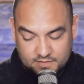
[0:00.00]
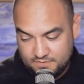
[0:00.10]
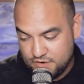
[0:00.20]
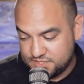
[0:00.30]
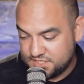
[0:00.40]

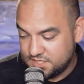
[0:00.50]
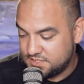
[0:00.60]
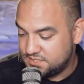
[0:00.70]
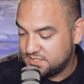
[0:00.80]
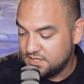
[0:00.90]

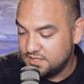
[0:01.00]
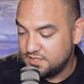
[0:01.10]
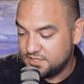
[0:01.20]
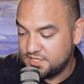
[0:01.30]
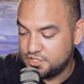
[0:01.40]
versus
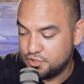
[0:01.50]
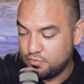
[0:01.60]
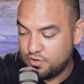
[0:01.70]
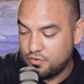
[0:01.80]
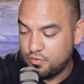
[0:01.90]
the
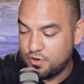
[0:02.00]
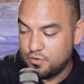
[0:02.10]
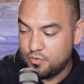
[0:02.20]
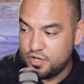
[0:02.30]
digital recorder